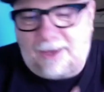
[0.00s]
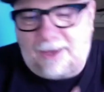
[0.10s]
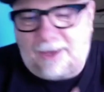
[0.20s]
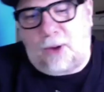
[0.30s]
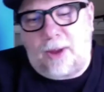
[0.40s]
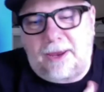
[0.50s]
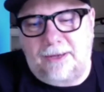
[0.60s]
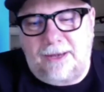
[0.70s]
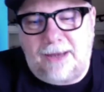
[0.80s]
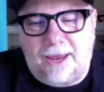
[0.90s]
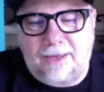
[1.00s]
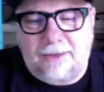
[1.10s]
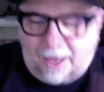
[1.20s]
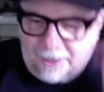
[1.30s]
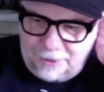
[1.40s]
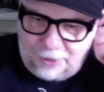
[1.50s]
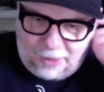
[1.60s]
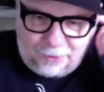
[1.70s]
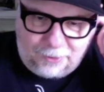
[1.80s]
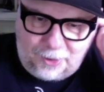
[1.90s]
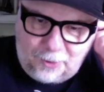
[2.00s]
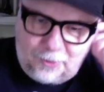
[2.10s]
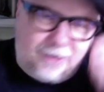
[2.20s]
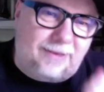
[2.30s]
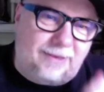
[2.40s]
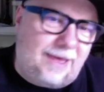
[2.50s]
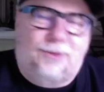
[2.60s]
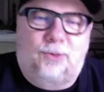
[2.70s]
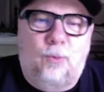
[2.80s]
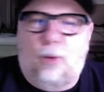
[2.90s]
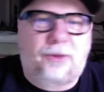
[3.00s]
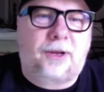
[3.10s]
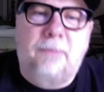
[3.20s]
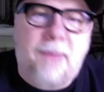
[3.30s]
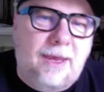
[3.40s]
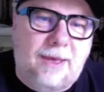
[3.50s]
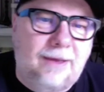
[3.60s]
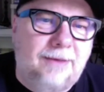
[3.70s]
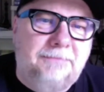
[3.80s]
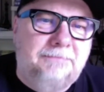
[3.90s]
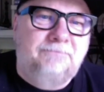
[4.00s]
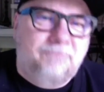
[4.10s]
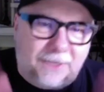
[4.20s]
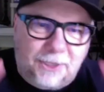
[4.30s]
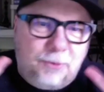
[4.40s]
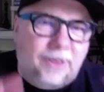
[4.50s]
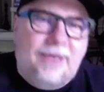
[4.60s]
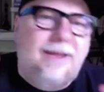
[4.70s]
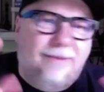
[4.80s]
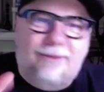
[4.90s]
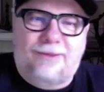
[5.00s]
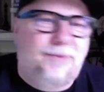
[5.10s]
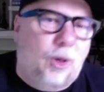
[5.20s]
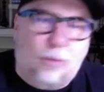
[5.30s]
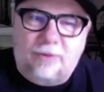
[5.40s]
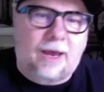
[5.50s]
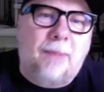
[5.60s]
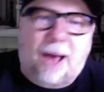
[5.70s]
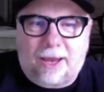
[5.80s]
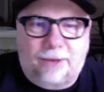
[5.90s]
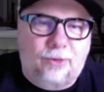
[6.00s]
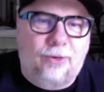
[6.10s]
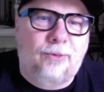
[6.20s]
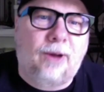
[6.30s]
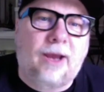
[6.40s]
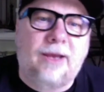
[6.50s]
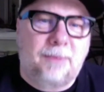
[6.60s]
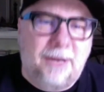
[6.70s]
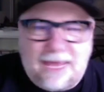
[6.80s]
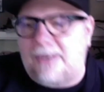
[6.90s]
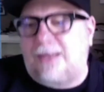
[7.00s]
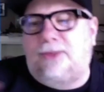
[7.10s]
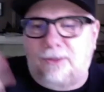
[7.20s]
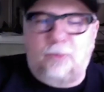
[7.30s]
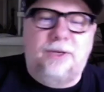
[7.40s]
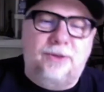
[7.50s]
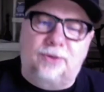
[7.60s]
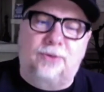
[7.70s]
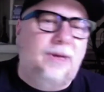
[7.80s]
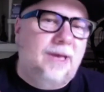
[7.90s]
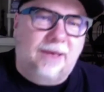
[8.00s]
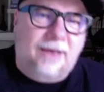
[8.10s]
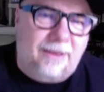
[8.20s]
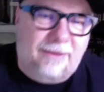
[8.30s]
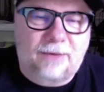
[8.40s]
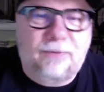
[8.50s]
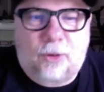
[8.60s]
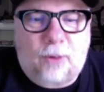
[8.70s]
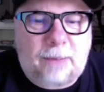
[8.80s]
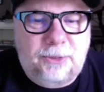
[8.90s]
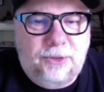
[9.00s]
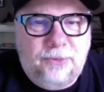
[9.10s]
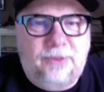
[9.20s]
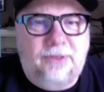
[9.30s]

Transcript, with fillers: of go hand in hand. You know, I don't know that that the work that I'm making, you know, hits all the time either. Right? I mean, anything that we do, it's kind of a crapshoot.